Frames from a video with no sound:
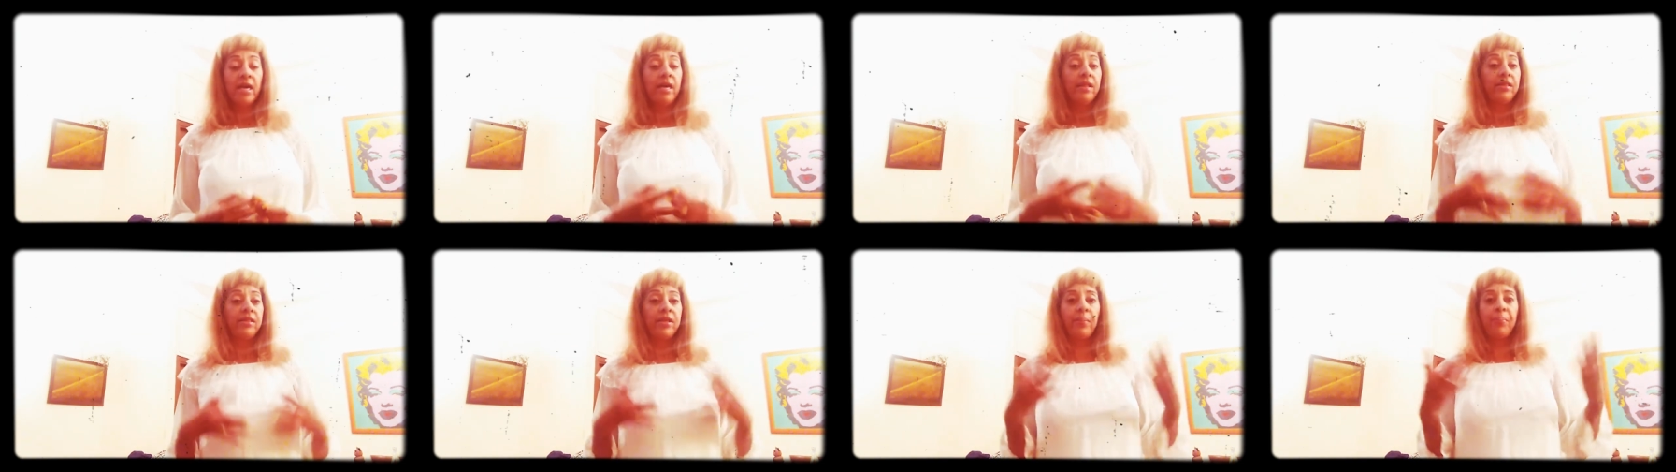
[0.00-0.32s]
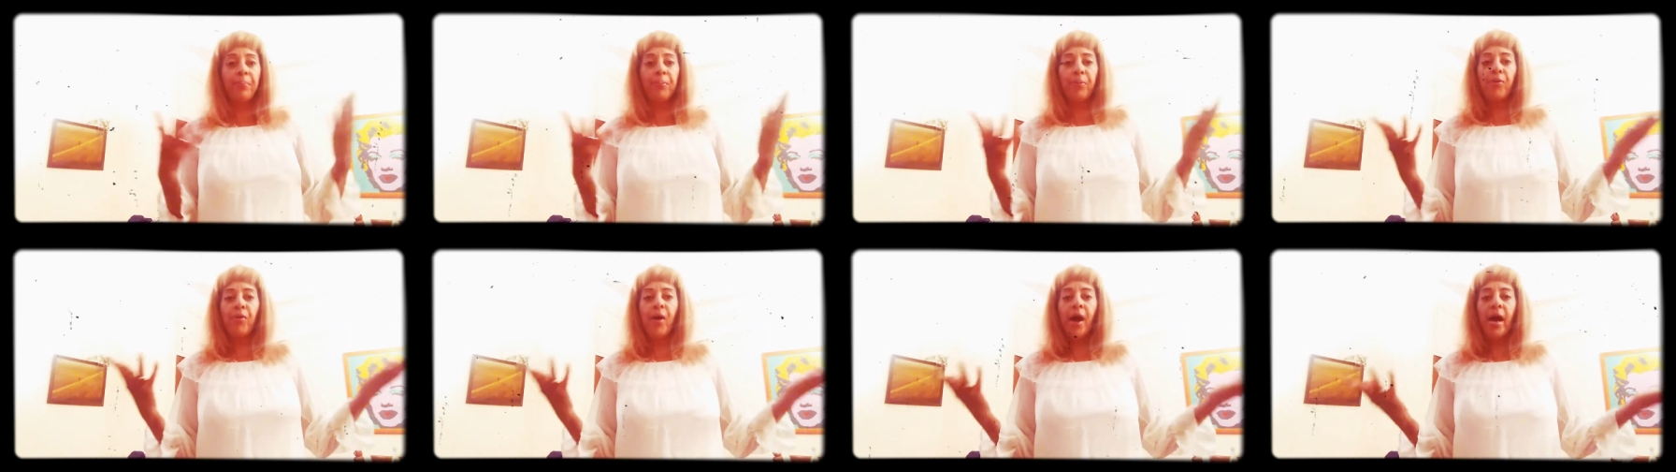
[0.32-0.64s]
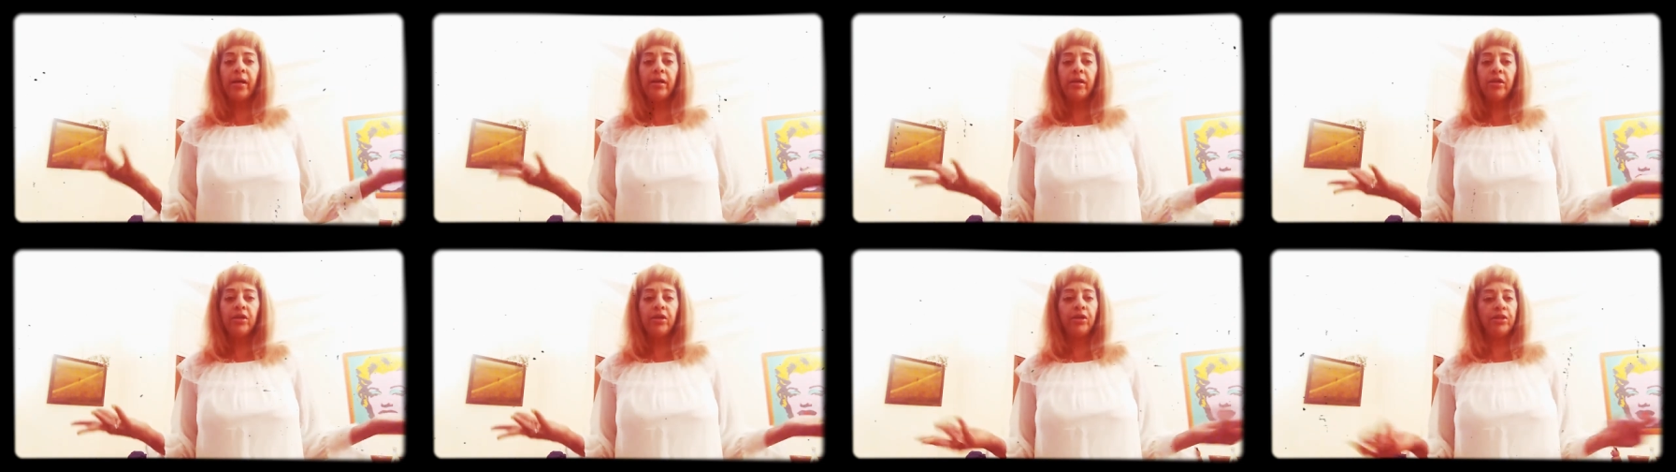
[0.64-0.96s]
They're
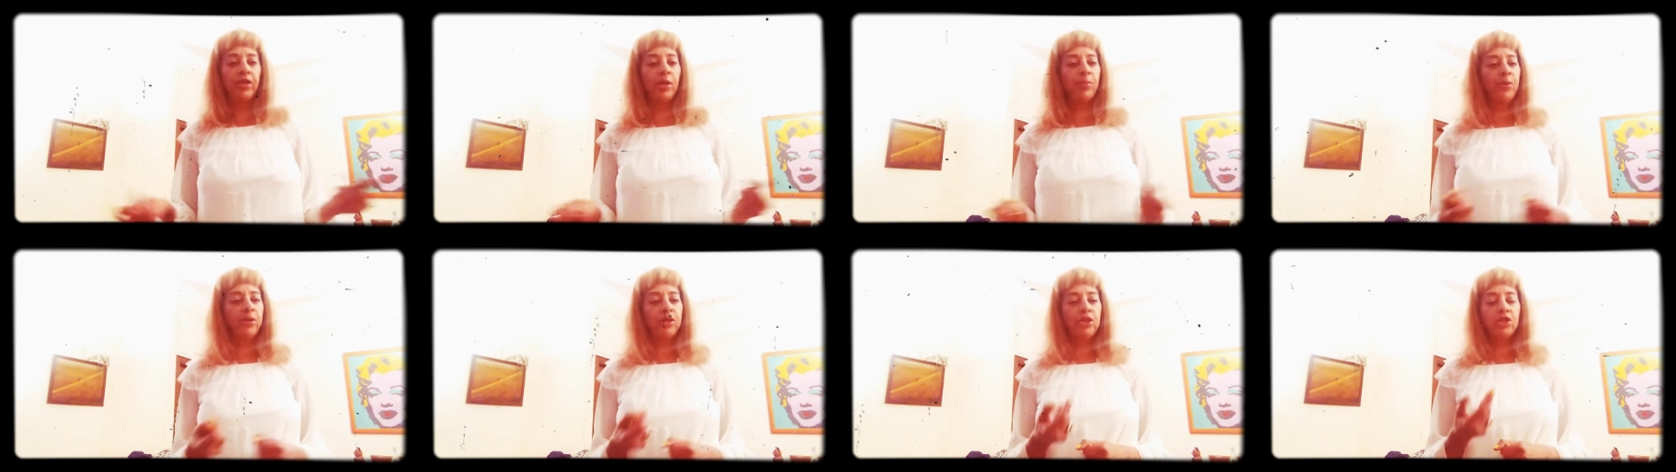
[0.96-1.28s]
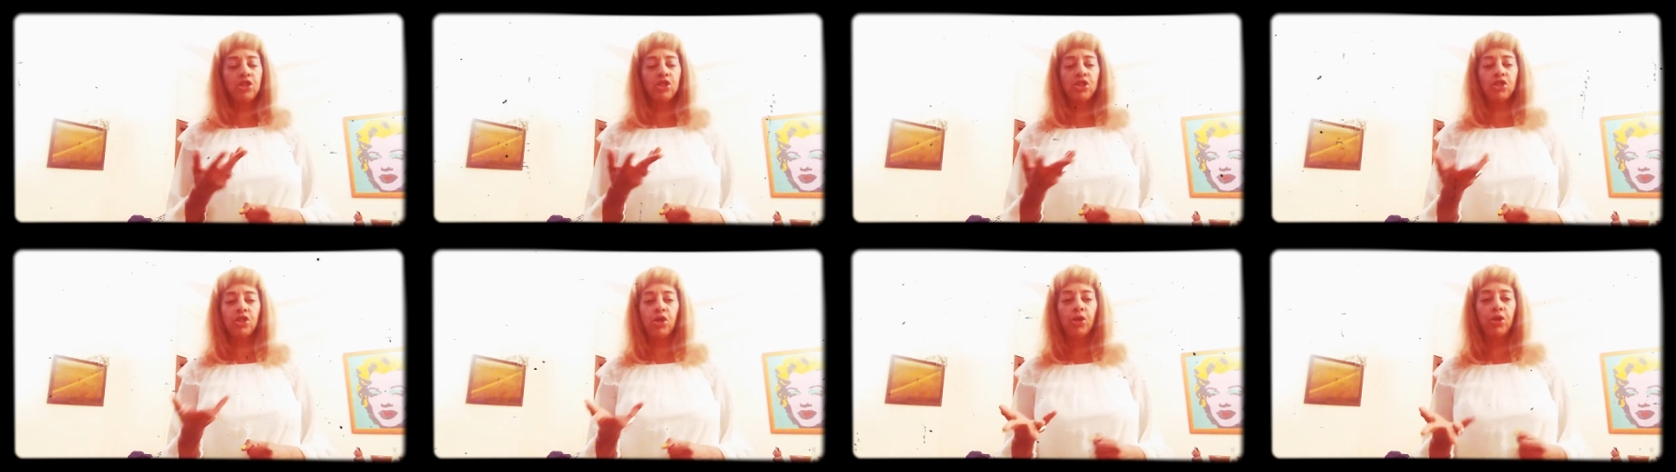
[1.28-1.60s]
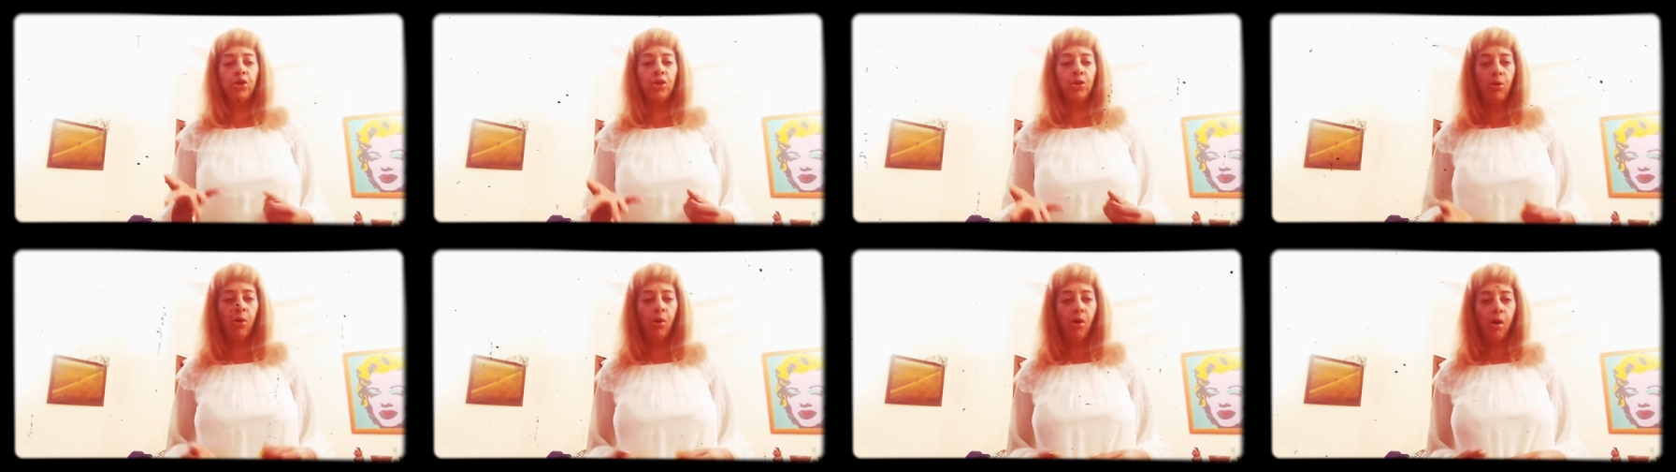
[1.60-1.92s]
proud of you. They want to show
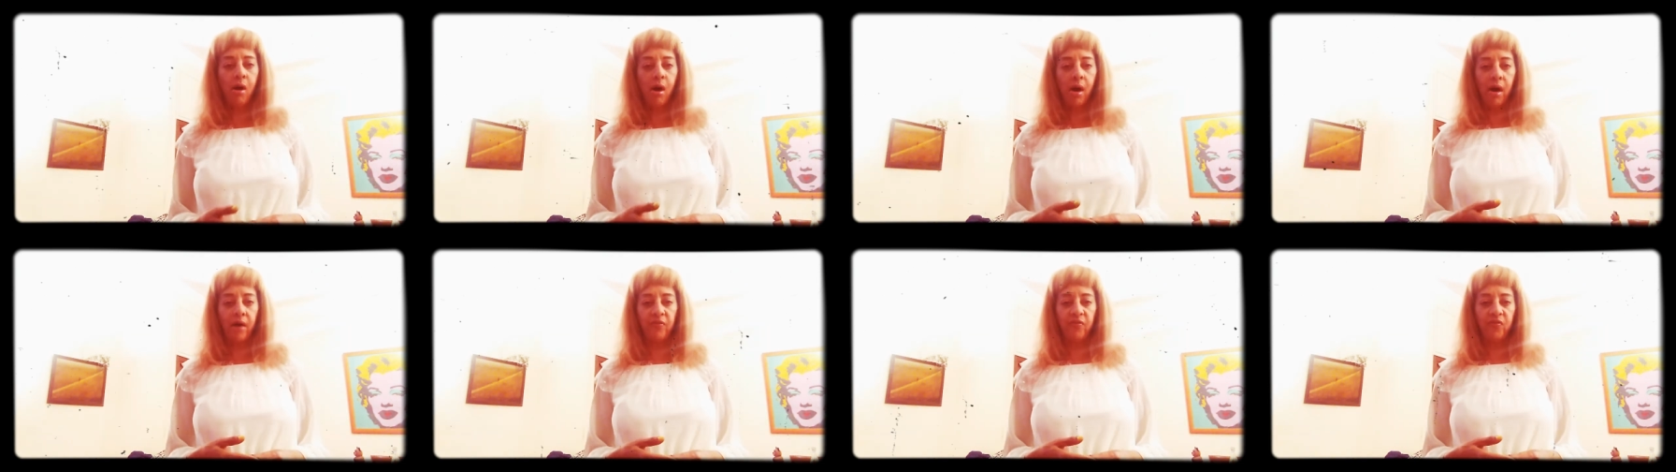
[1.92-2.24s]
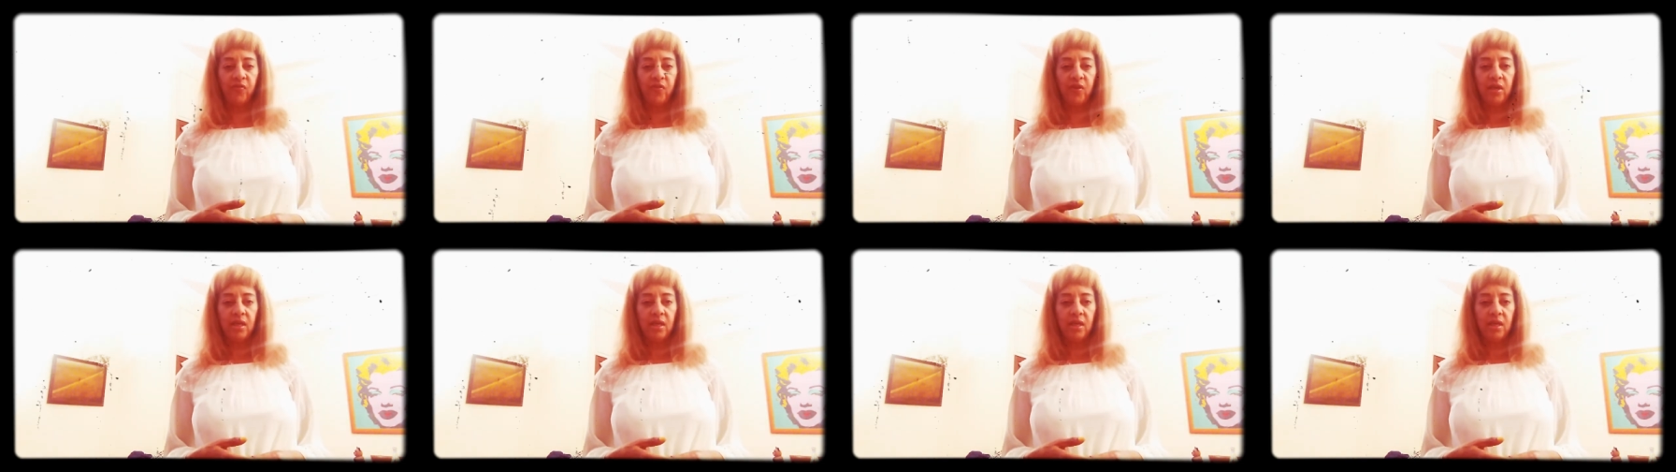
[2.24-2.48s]
you off.